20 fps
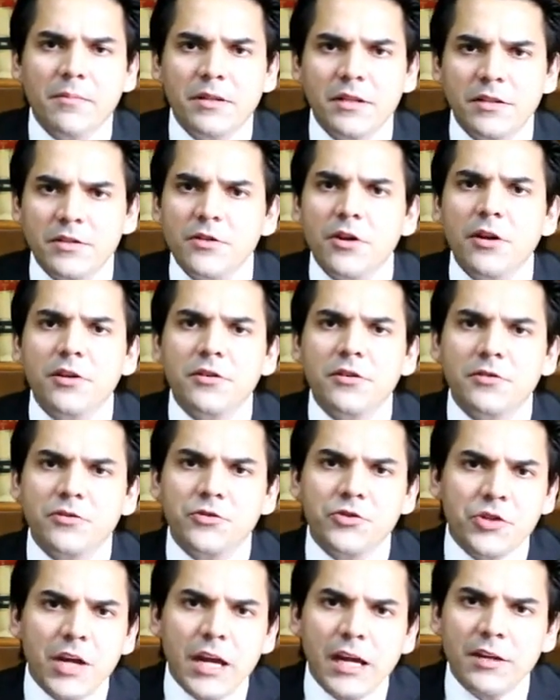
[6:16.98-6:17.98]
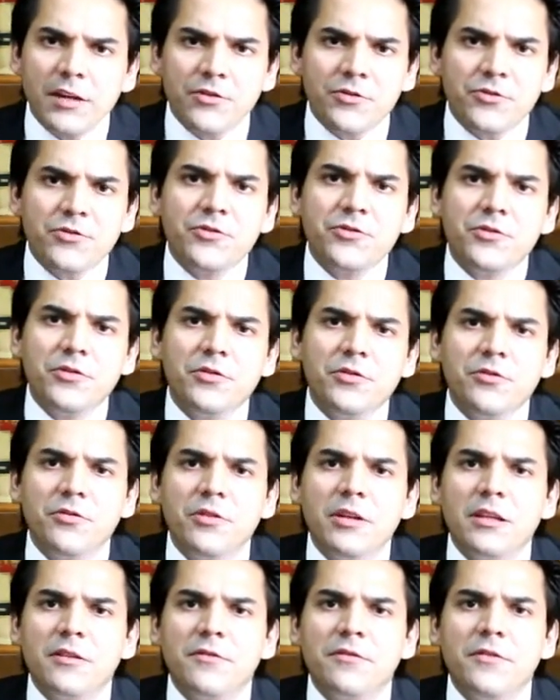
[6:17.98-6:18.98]
But this all changed
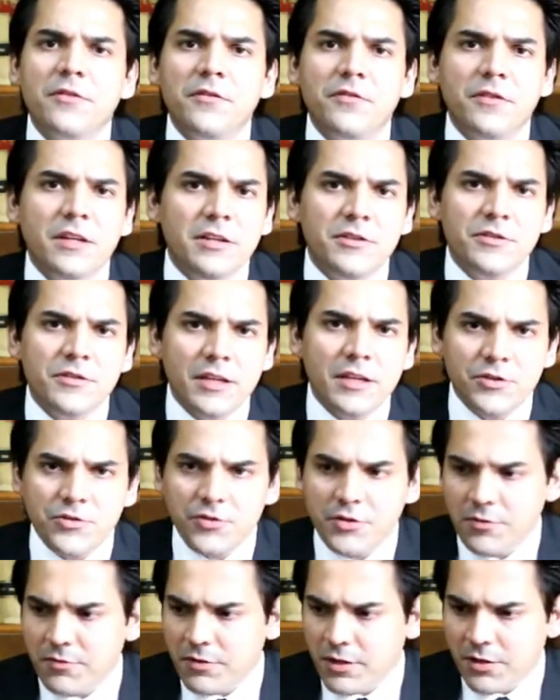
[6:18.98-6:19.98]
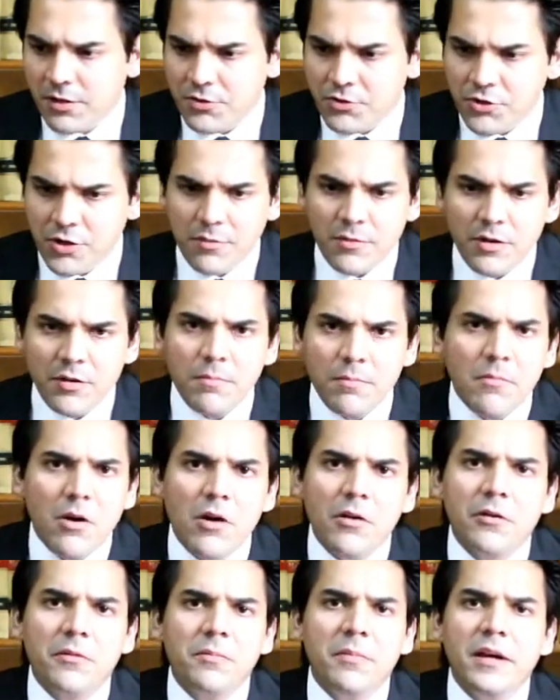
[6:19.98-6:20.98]
during the 15th century, when a German
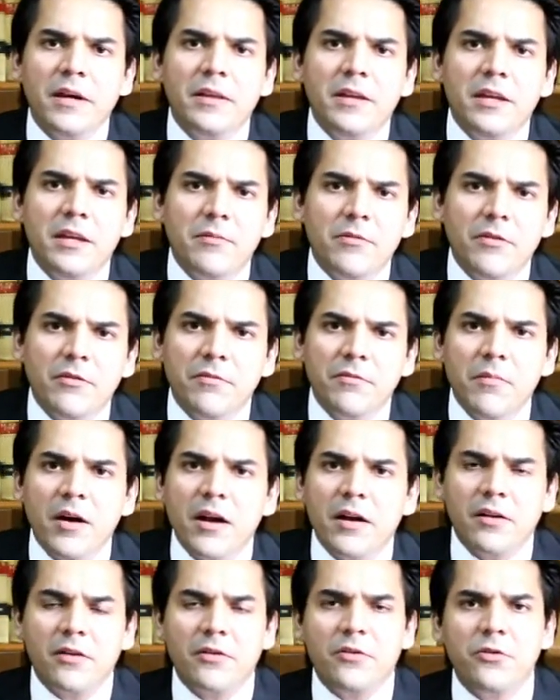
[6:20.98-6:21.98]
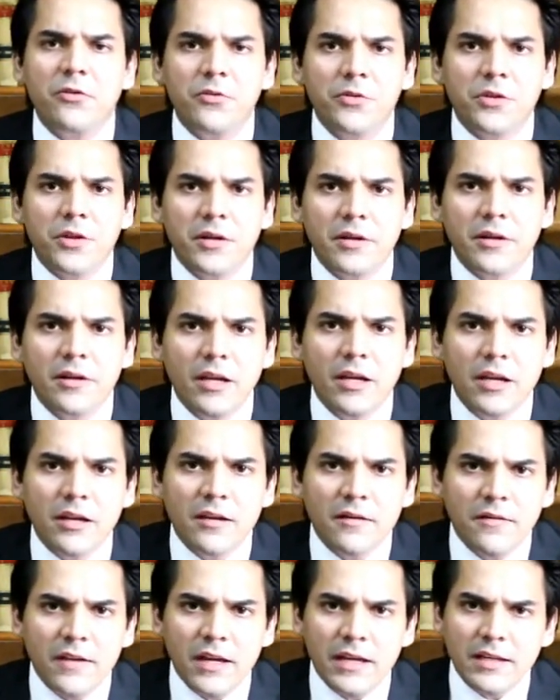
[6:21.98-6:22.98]
monk by the name of Martin Luther
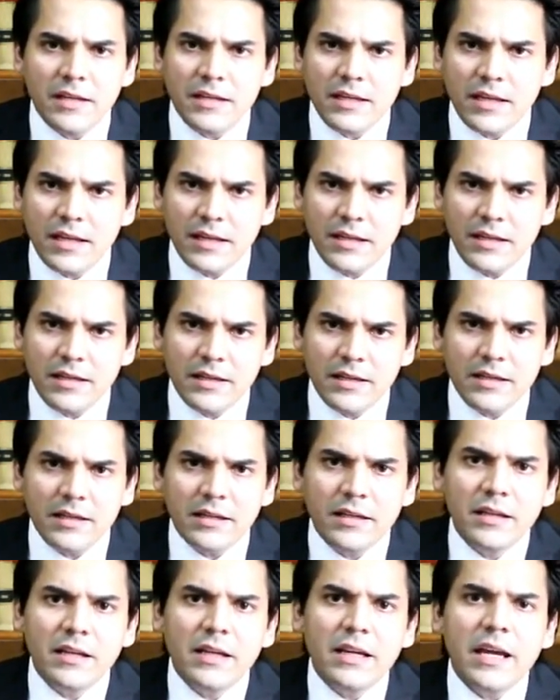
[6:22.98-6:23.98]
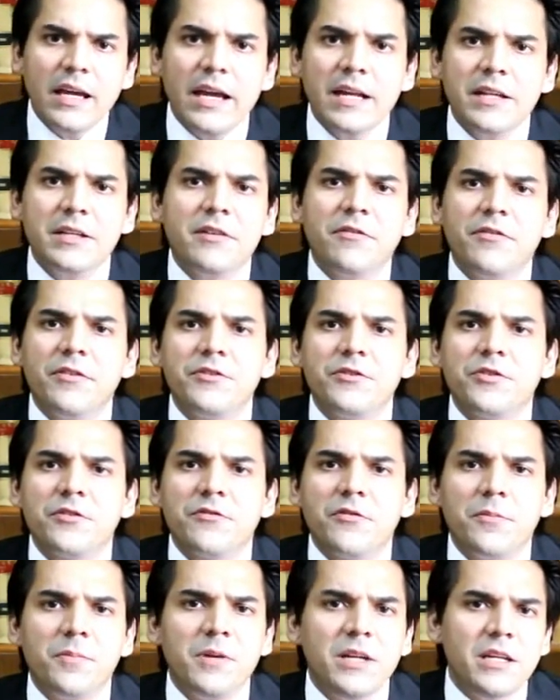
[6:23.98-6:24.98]
went and had
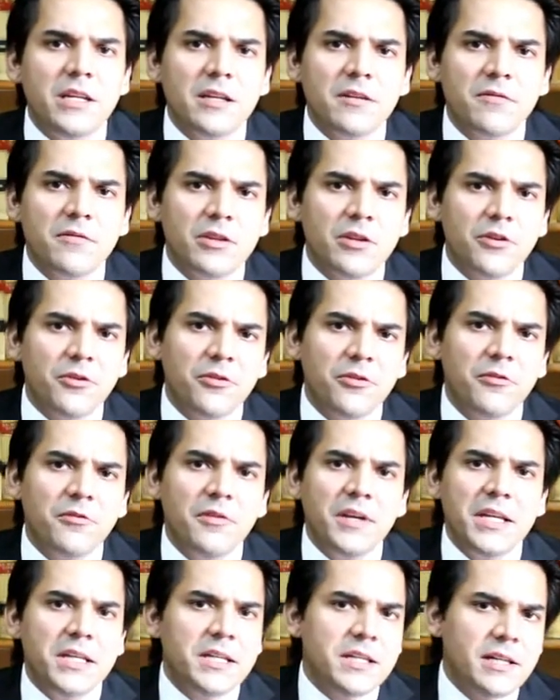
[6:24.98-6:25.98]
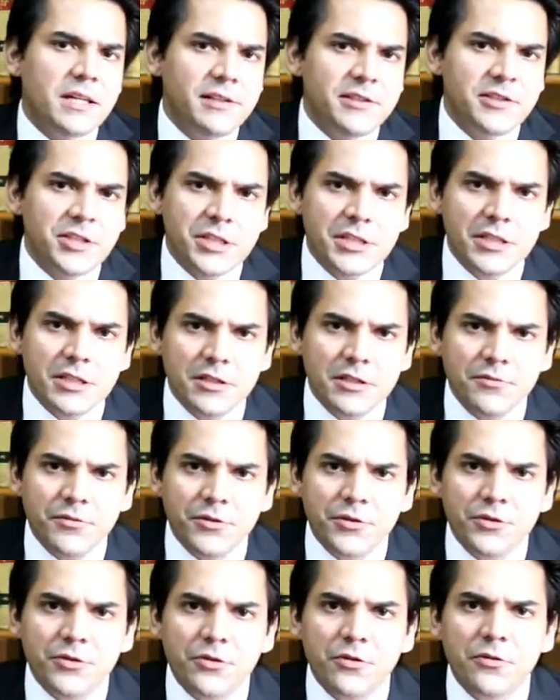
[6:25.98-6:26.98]
difference of opinion with the whole way indulgences
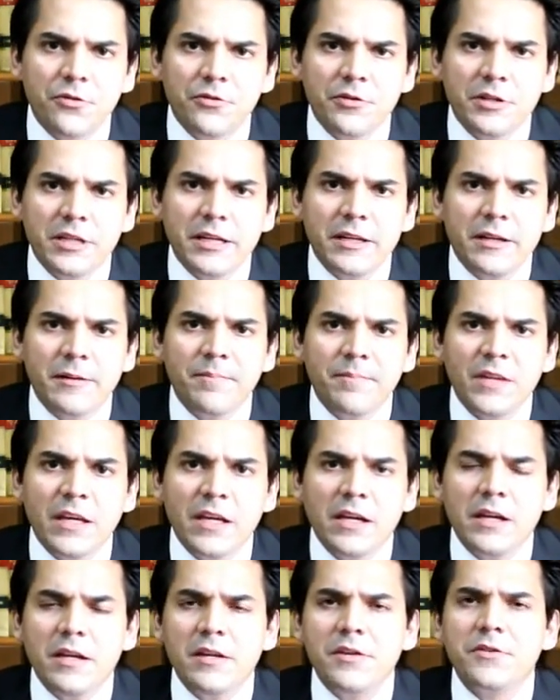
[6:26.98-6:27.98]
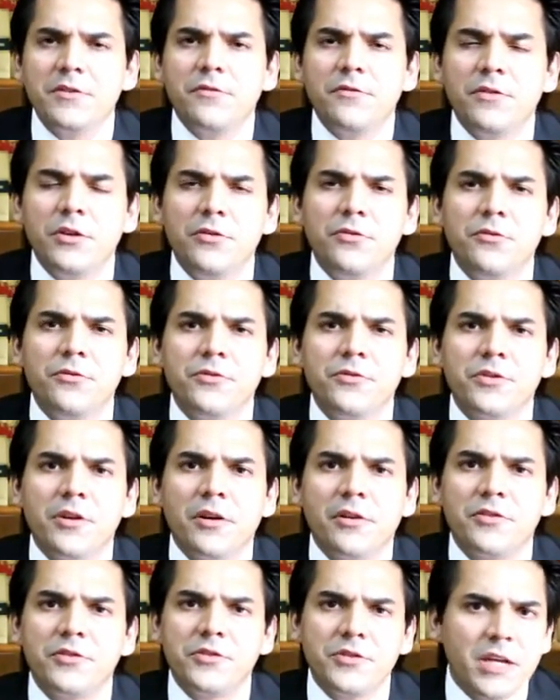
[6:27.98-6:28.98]
were sold, and his
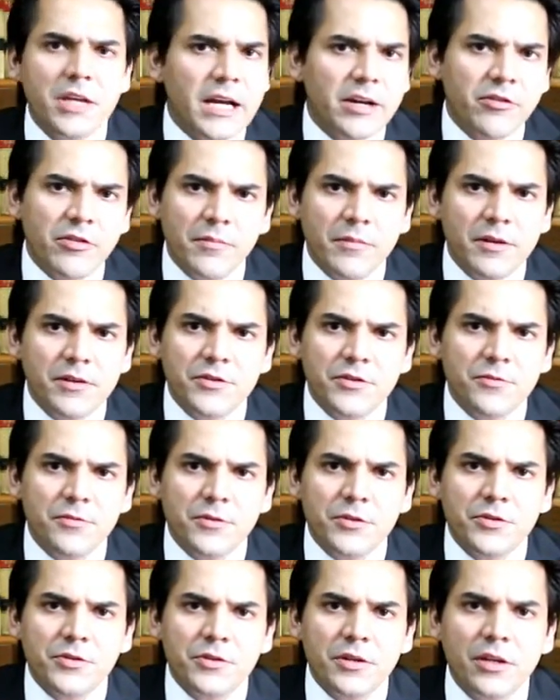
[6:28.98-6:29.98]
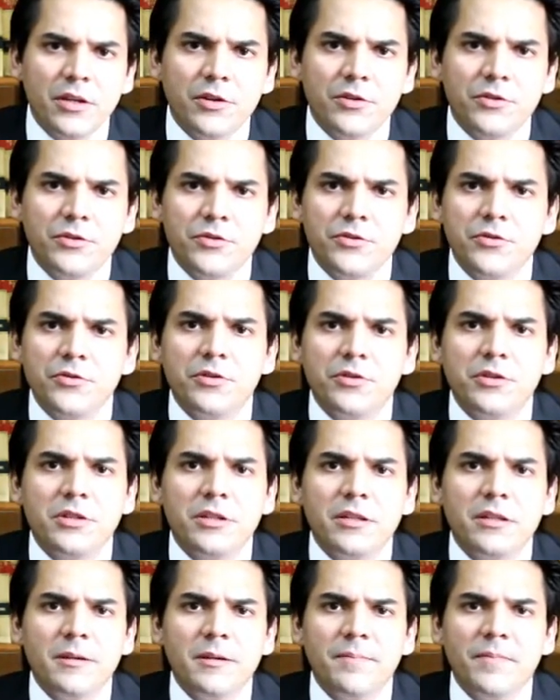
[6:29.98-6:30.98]
views on sacraments, which
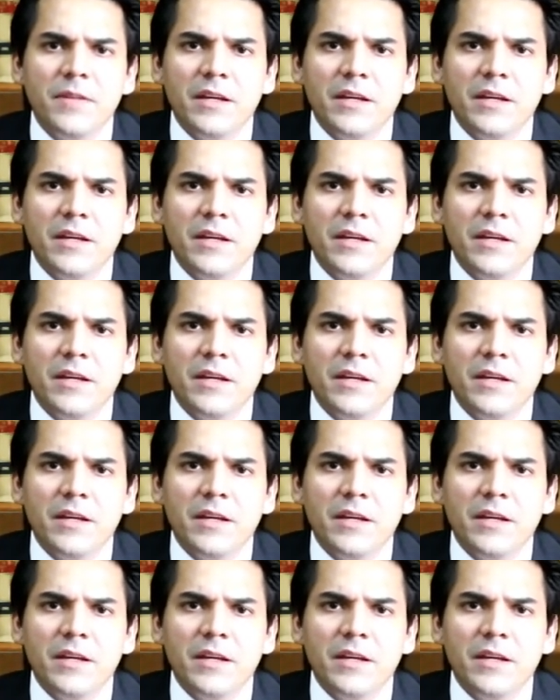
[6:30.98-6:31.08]
stood